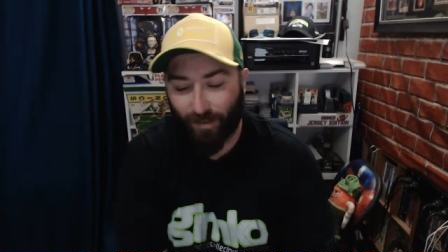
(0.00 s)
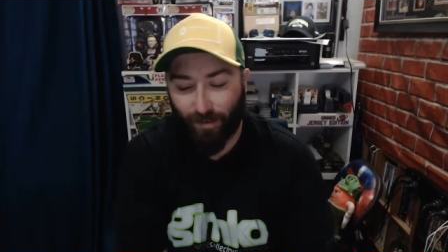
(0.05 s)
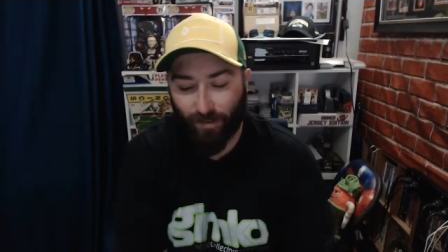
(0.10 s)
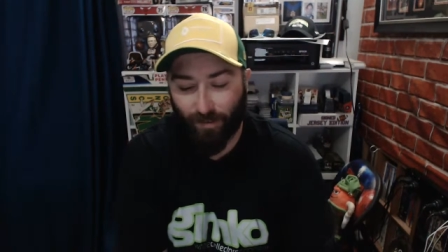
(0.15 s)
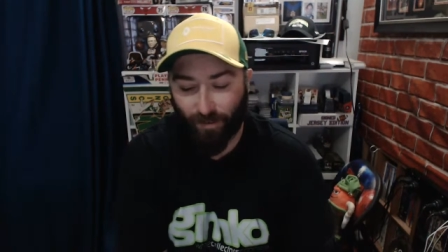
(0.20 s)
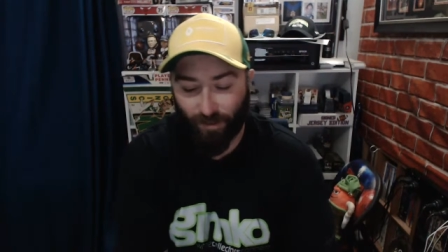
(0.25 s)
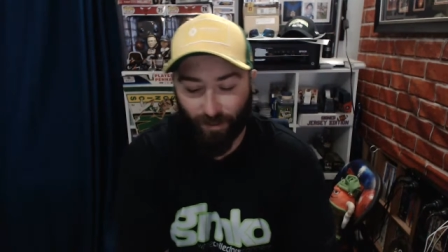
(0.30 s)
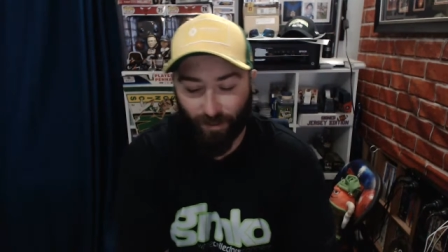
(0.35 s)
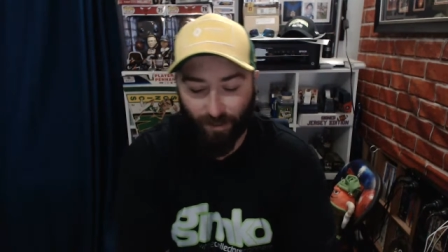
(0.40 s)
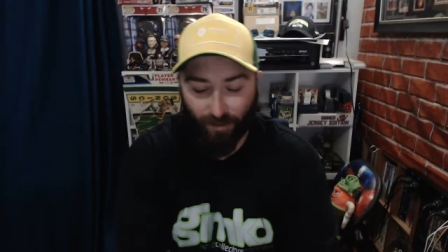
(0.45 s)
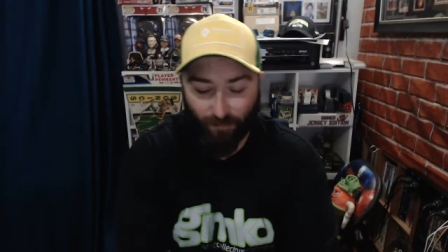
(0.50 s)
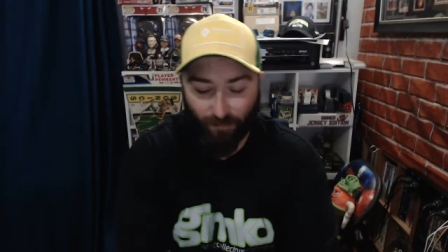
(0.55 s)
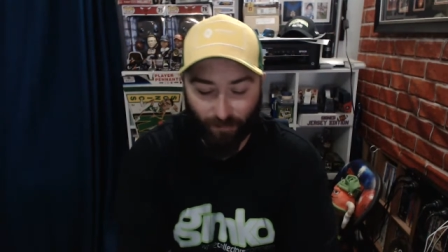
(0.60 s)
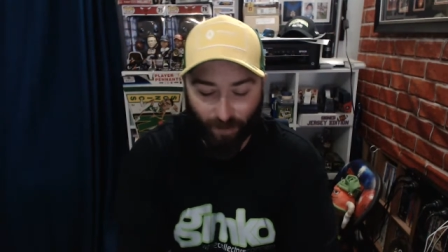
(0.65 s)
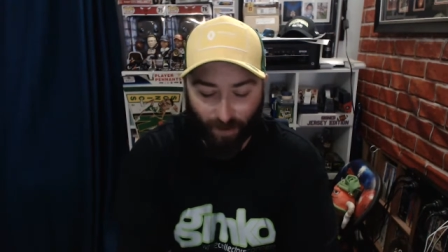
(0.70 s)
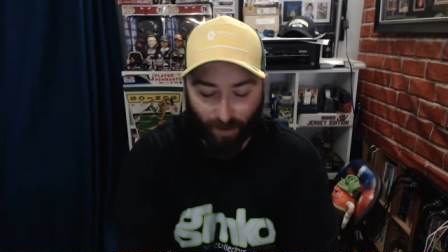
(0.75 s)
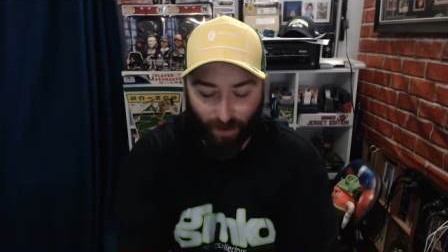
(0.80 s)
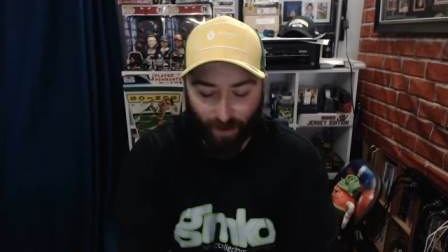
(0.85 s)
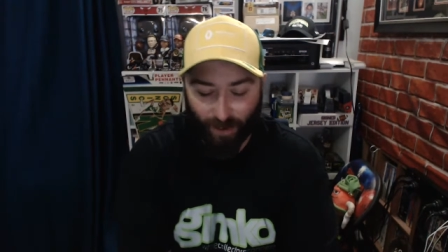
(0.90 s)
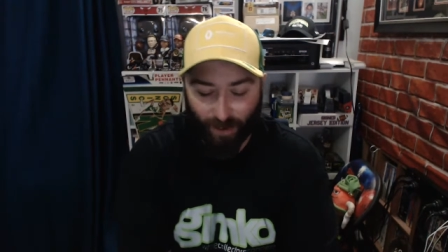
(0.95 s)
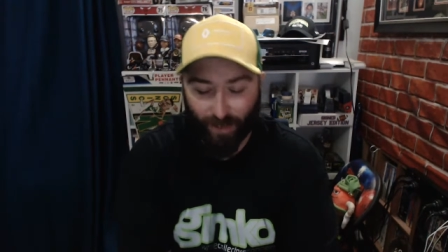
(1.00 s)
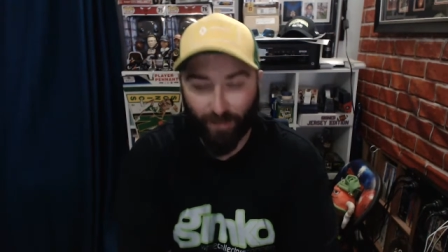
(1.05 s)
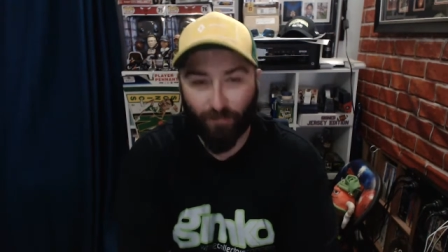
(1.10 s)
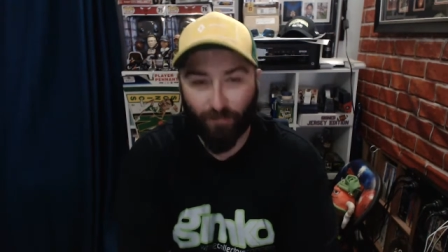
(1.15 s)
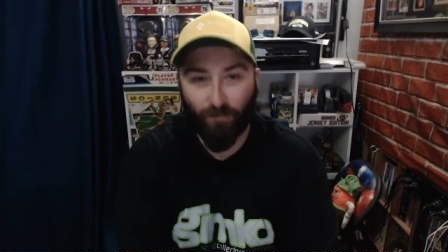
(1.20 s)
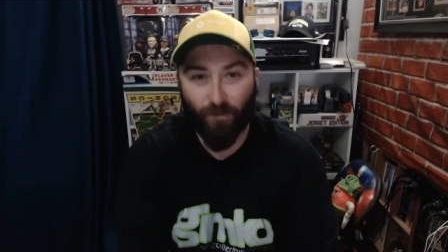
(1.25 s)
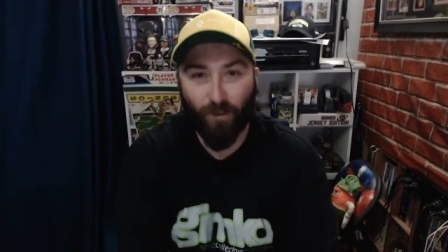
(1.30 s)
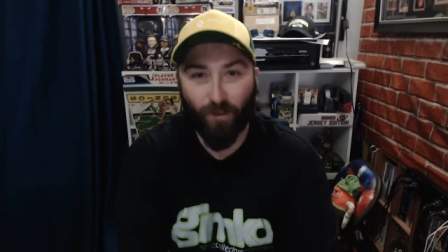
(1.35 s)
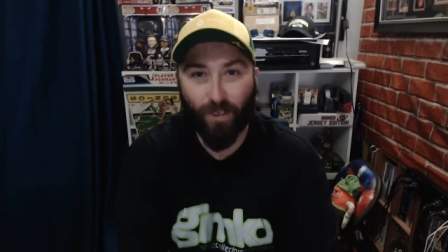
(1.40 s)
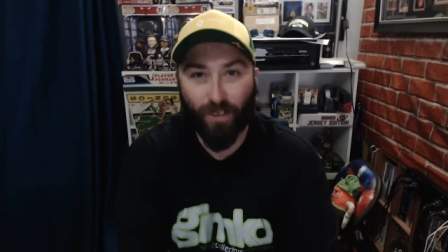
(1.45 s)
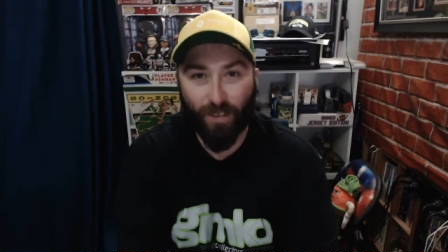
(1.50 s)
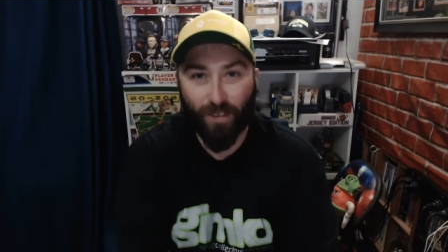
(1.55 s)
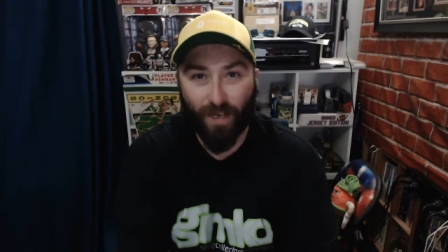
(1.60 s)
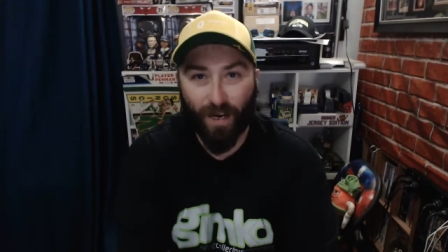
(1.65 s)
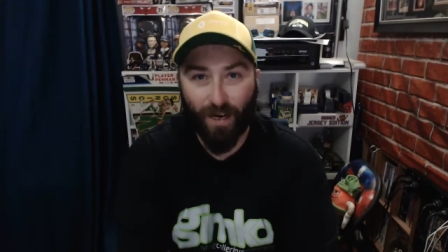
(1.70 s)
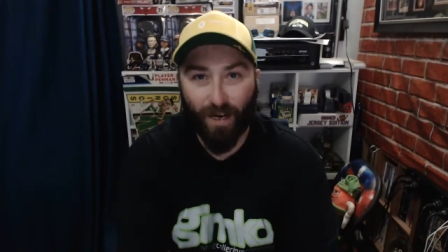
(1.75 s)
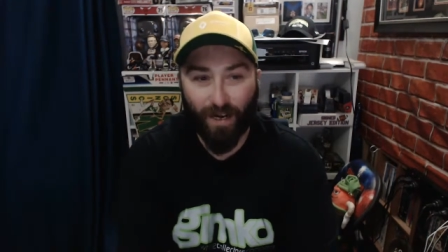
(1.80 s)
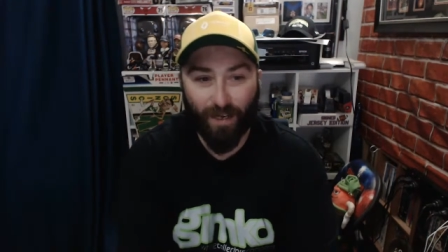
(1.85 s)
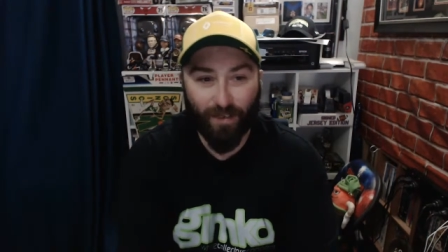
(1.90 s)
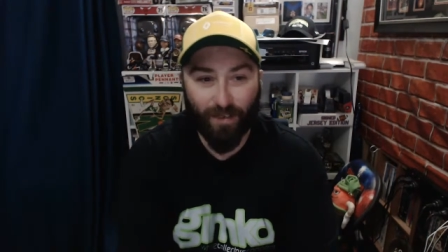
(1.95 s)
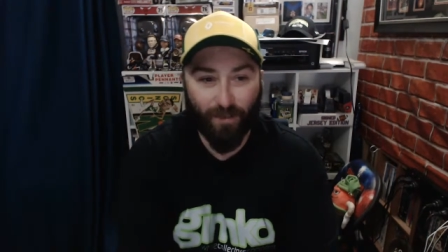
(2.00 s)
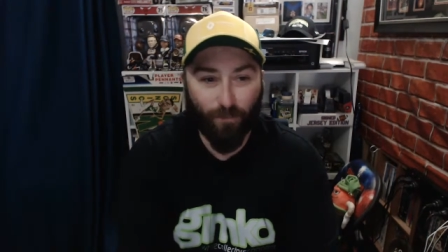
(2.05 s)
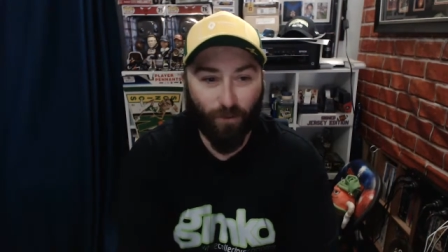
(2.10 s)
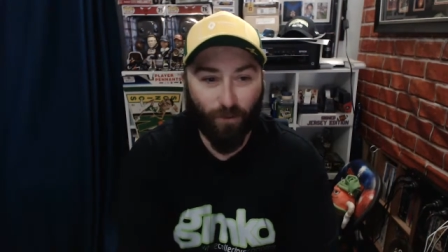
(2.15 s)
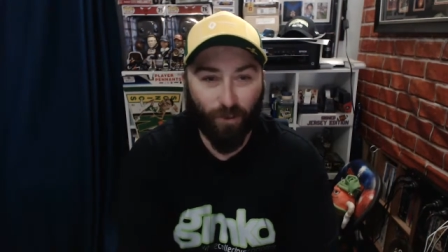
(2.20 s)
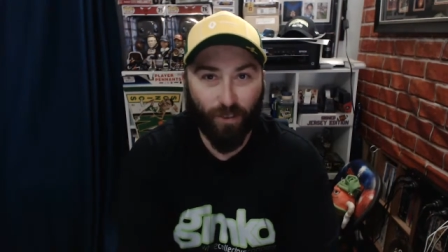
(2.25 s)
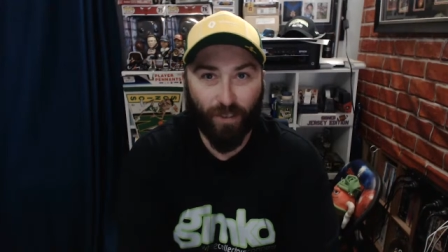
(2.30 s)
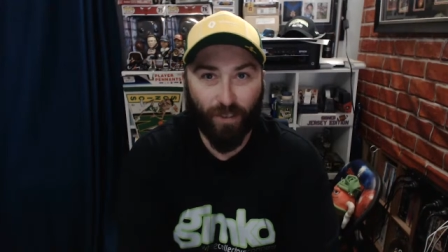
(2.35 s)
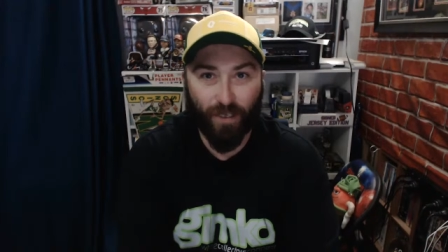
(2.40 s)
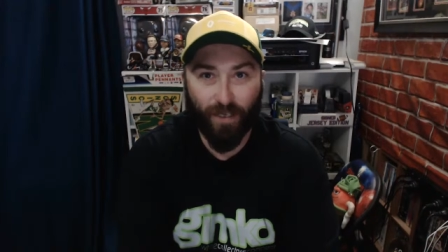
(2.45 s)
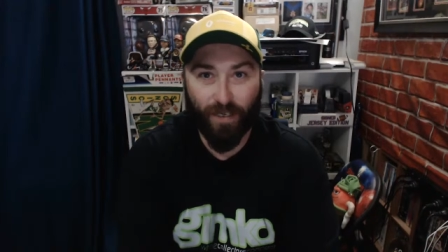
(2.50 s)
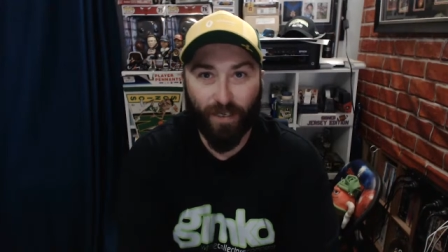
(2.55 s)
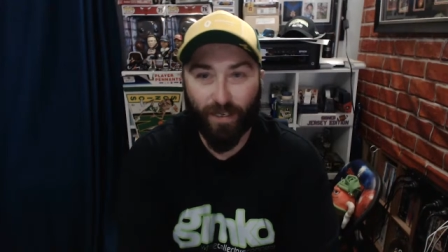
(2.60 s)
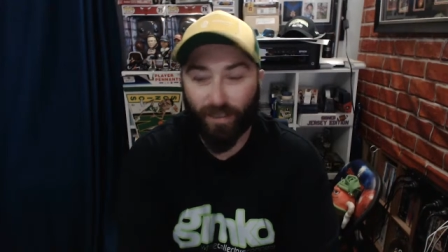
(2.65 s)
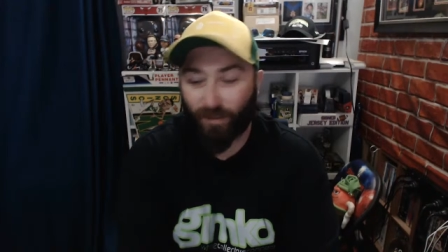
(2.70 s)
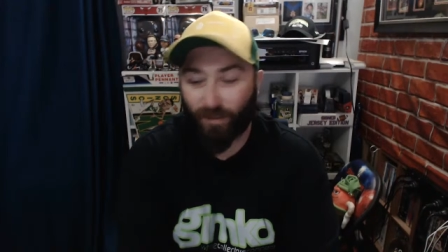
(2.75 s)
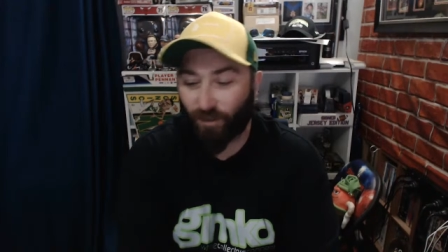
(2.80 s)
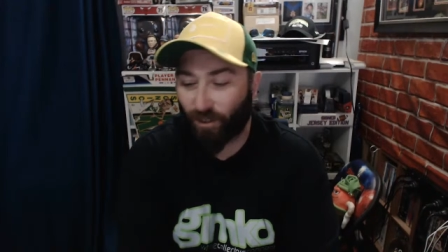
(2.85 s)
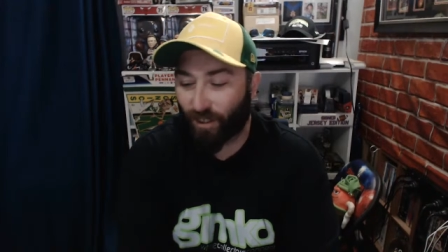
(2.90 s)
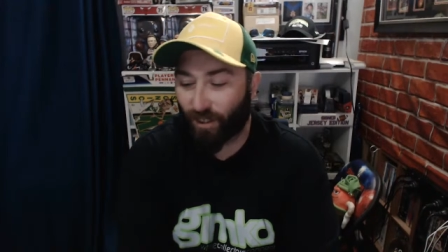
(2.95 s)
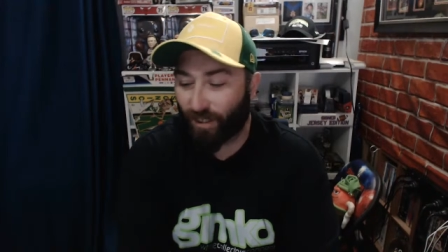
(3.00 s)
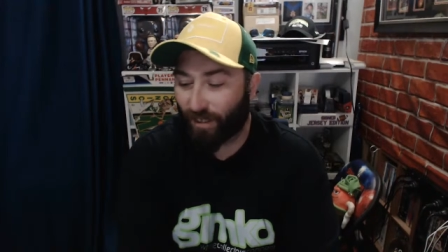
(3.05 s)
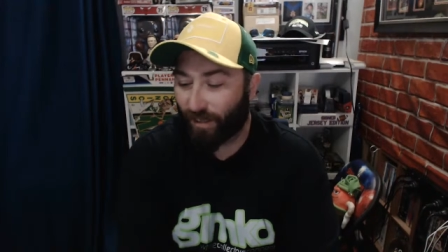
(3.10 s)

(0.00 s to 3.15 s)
Certified, Footy Stars, Prestige,